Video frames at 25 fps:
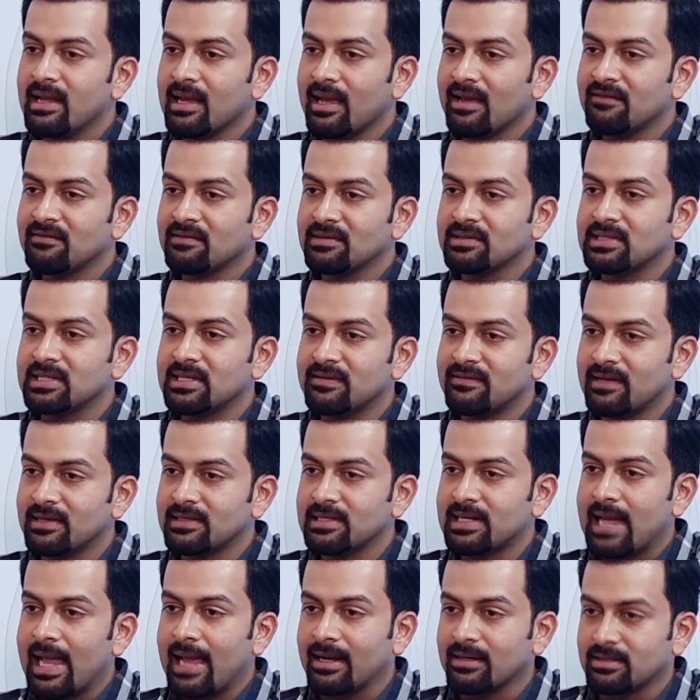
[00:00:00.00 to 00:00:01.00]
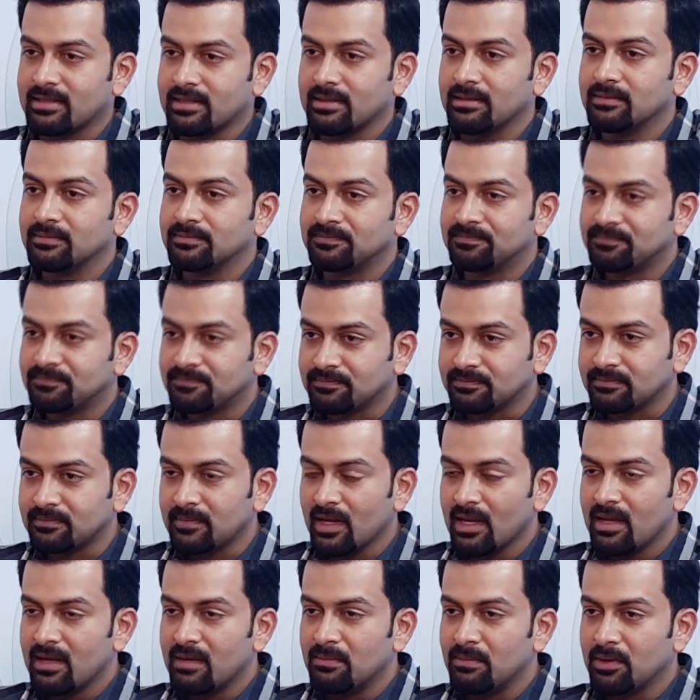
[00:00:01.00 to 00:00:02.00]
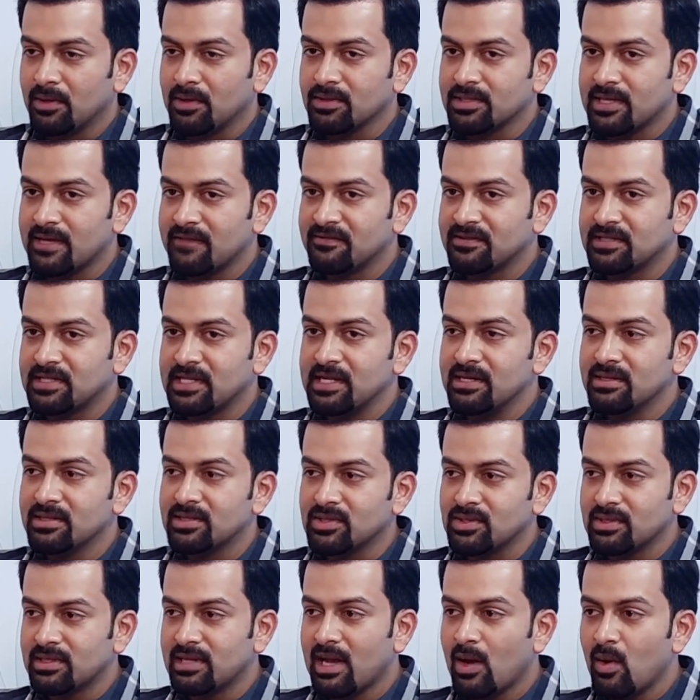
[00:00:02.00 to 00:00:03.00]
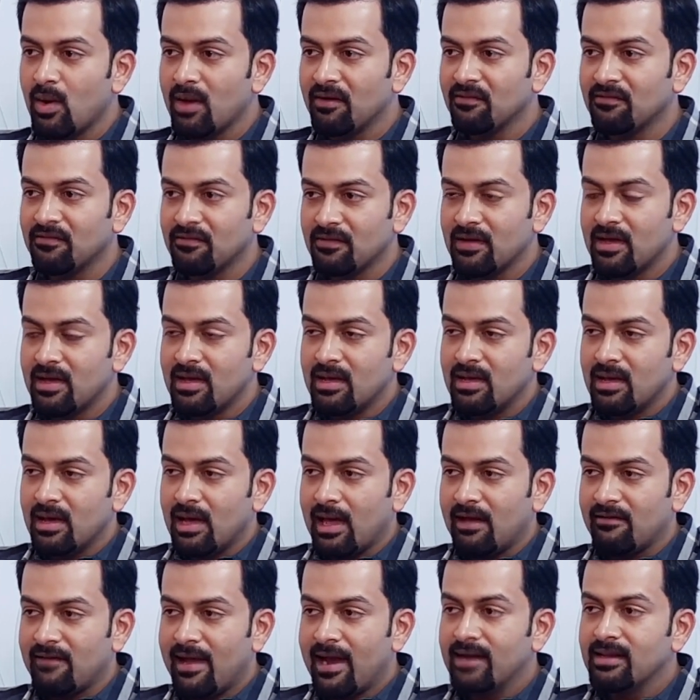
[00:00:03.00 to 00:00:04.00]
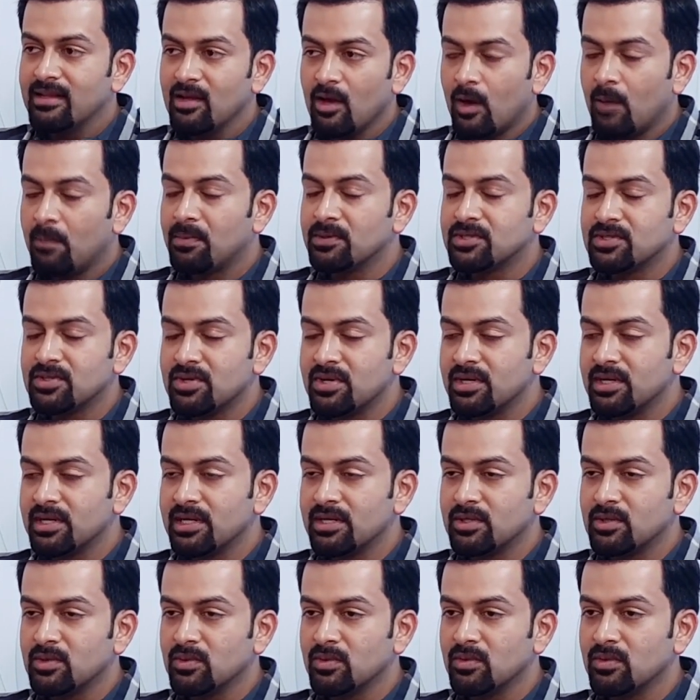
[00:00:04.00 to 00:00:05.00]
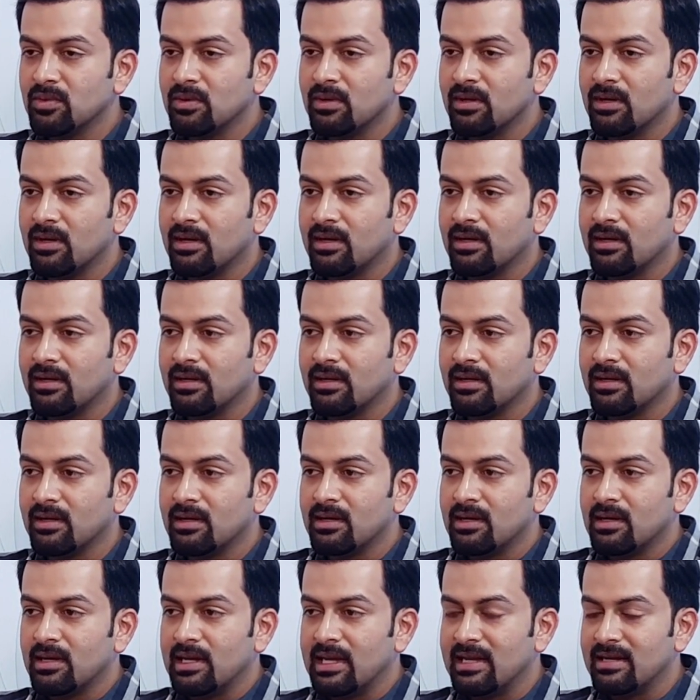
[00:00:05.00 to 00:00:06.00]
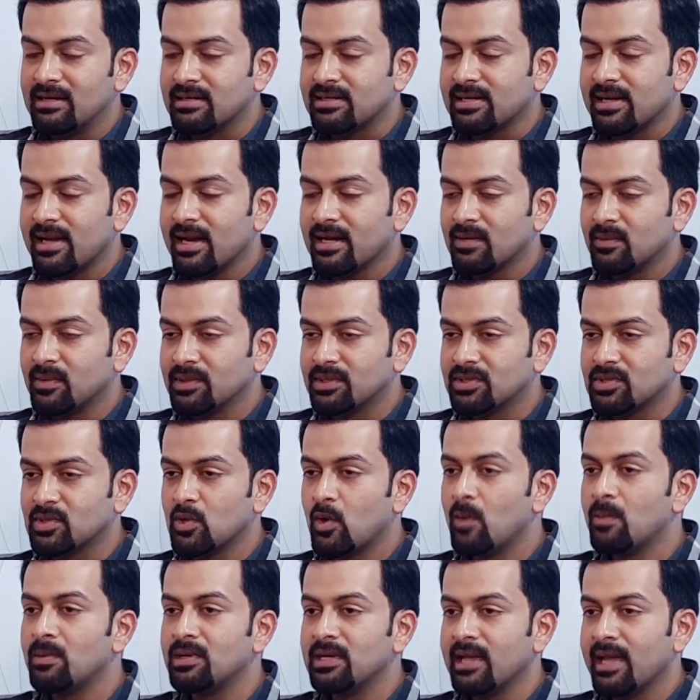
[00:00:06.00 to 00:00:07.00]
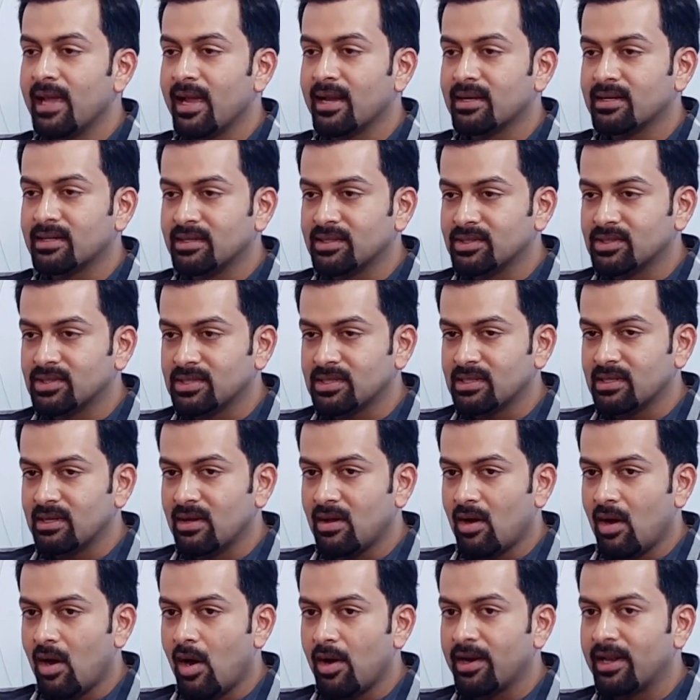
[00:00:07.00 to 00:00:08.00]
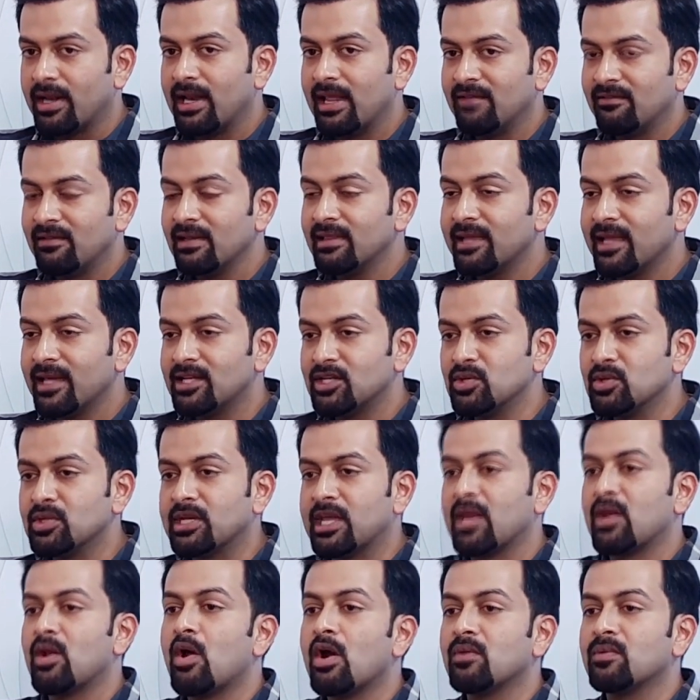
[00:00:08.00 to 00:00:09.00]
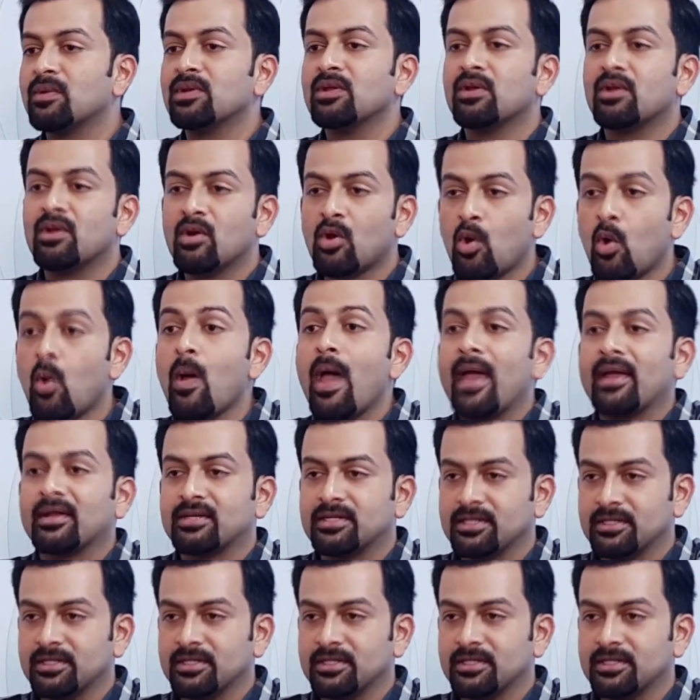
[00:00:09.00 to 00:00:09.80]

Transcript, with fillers: I've received as an actor. Right. Because I've seen, now I've, I've had the opportunity to uh, interact with so many actors on a level that you cannot when you're a co-actor.